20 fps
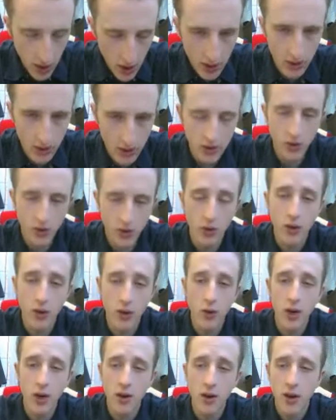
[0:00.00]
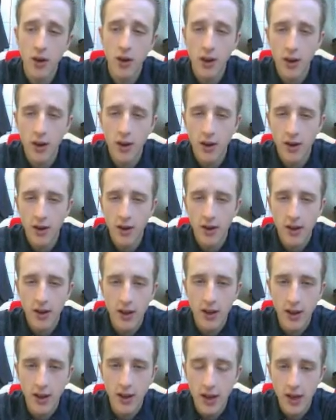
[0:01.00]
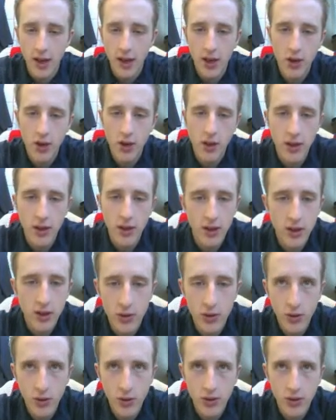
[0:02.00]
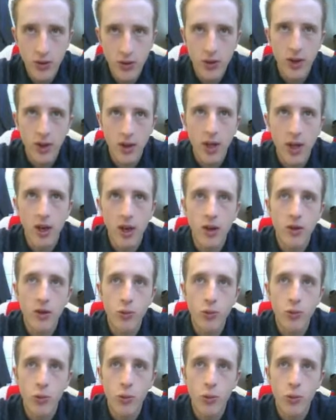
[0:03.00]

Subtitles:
Just so you're aware, anything that is closer than